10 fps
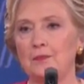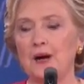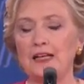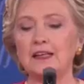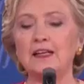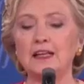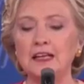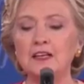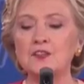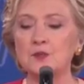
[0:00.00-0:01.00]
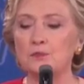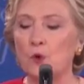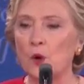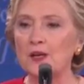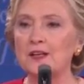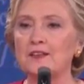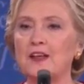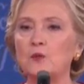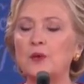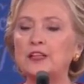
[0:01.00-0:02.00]
but it is important
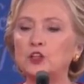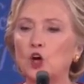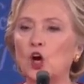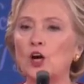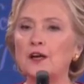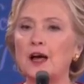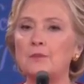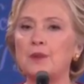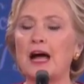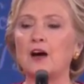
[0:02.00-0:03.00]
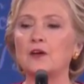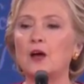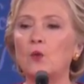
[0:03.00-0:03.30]
that we learn about